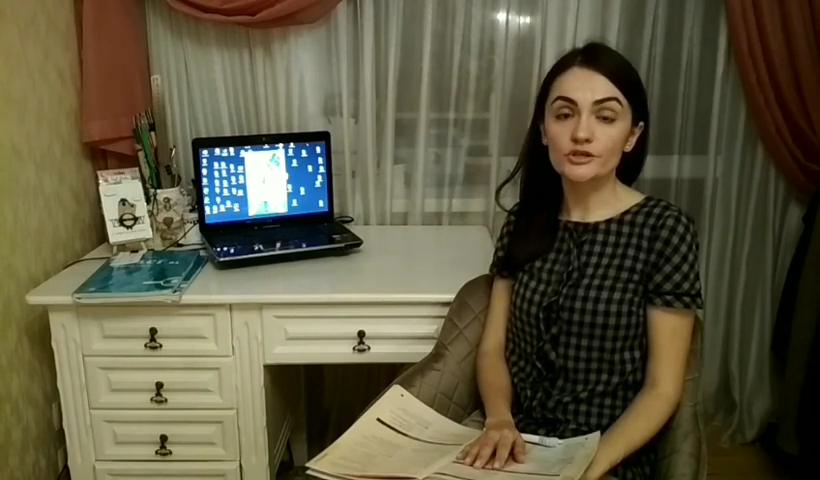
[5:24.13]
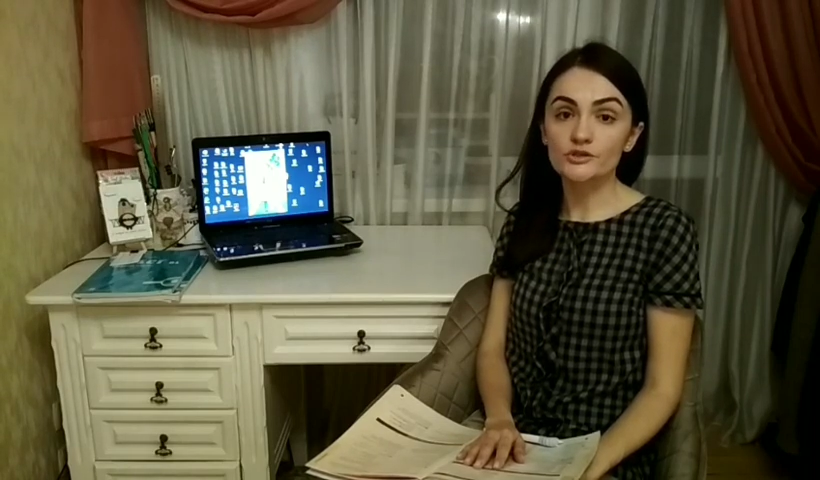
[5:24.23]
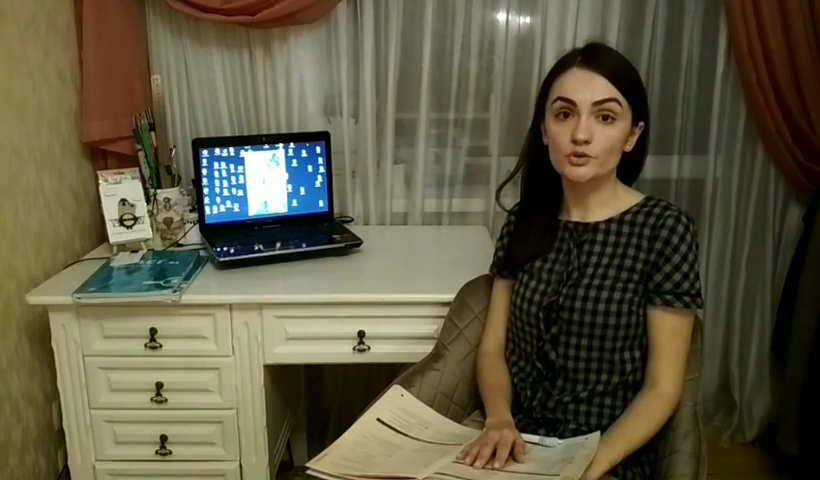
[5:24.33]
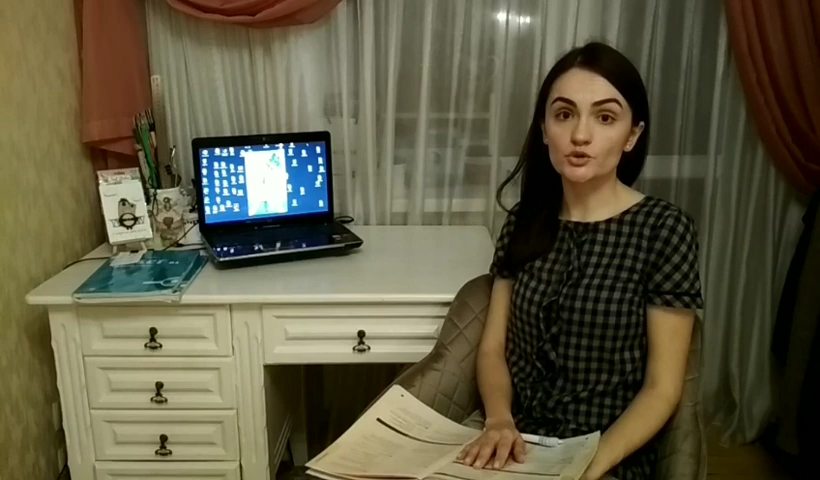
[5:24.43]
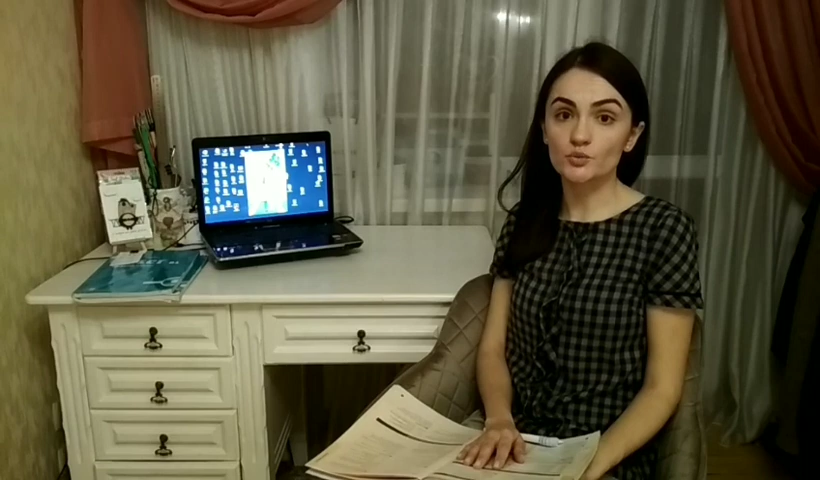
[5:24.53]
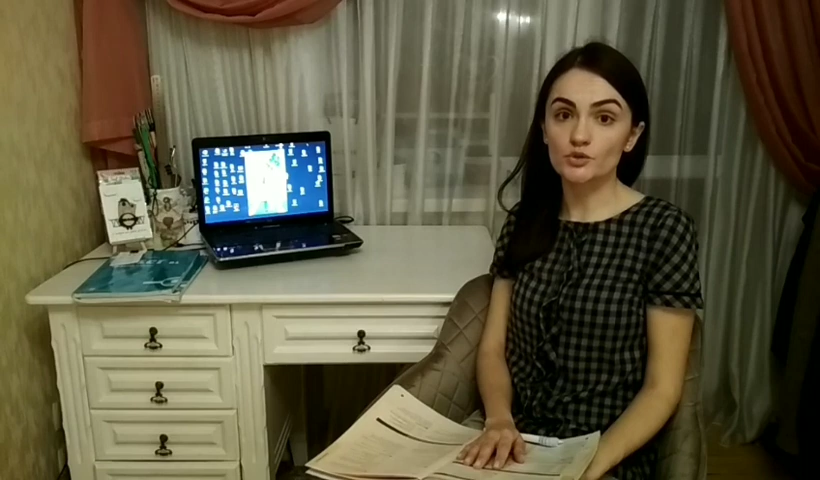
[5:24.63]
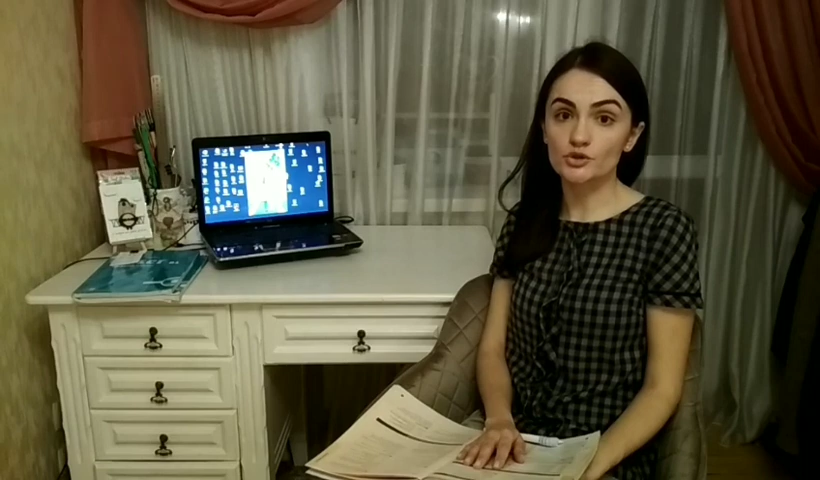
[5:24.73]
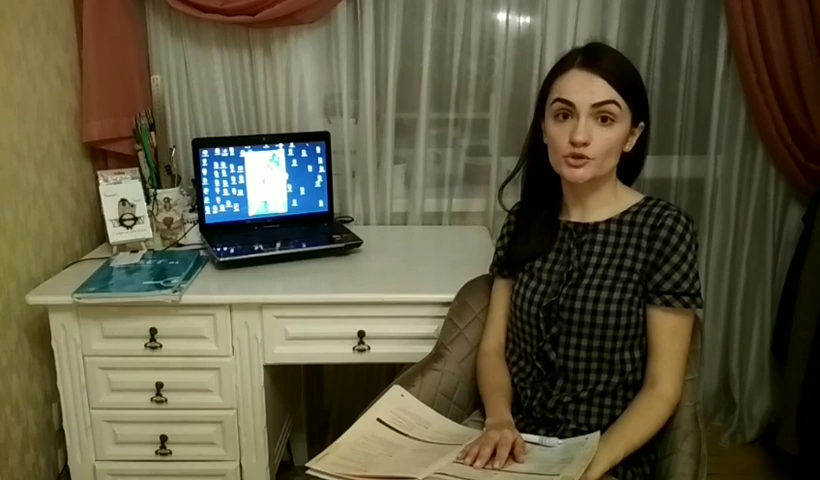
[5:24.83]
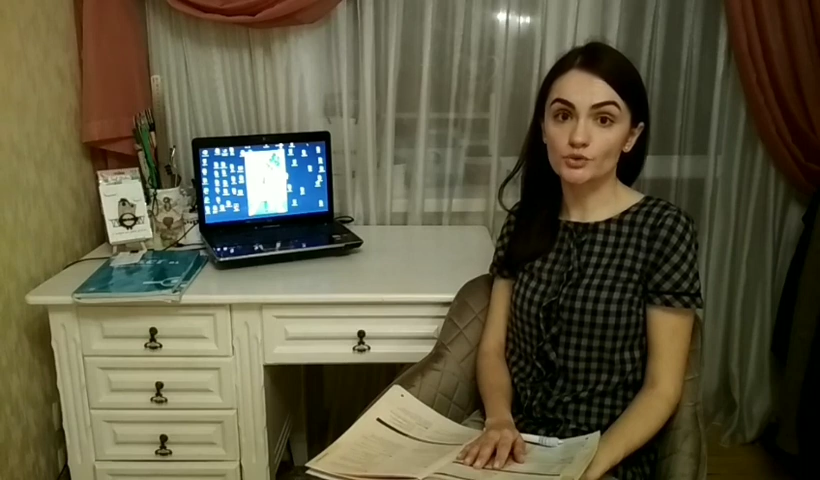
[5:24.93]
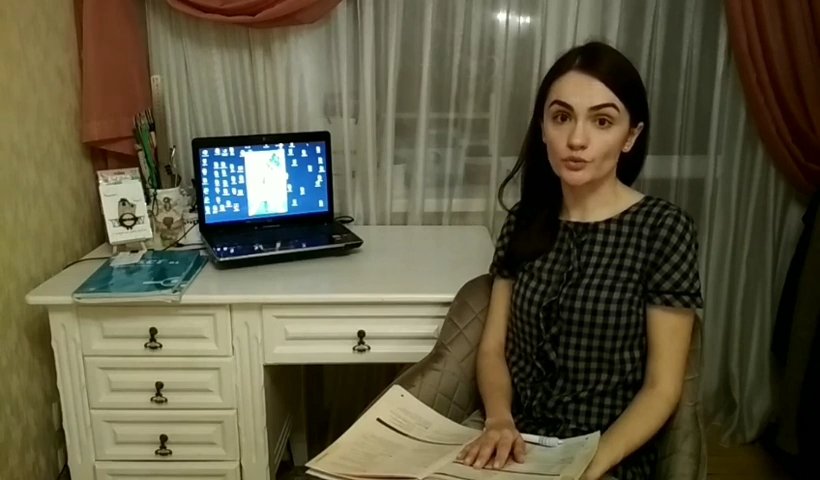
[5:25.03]
is used
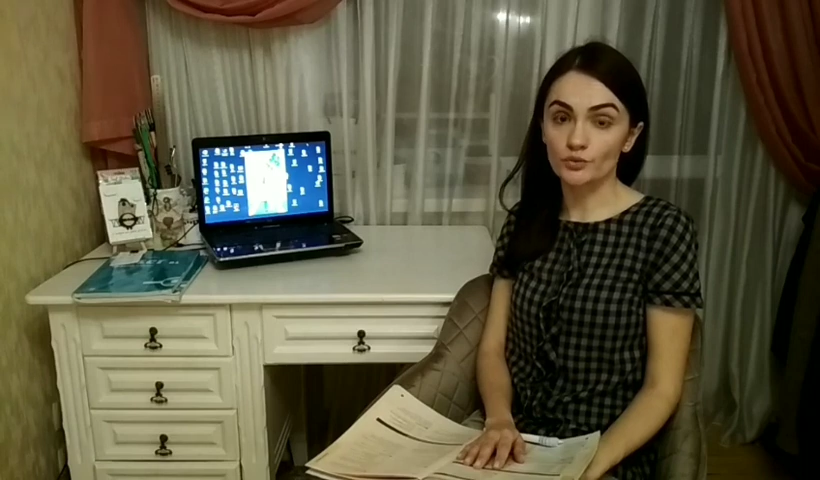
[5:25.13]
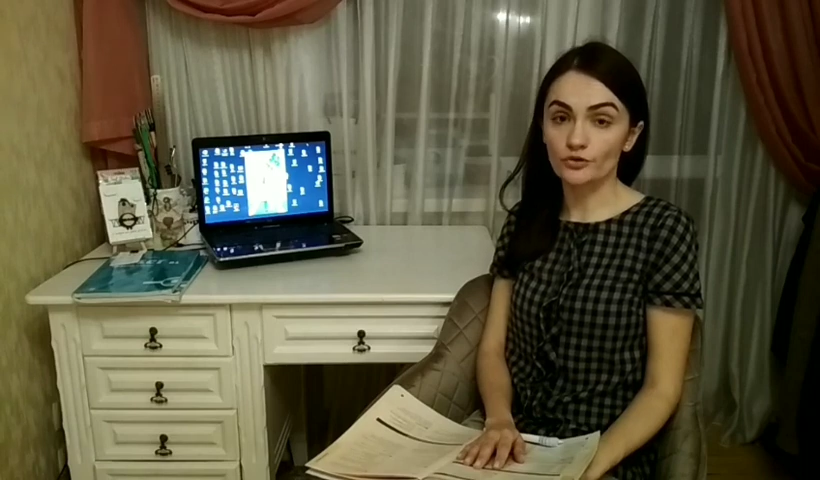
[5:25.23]
with to.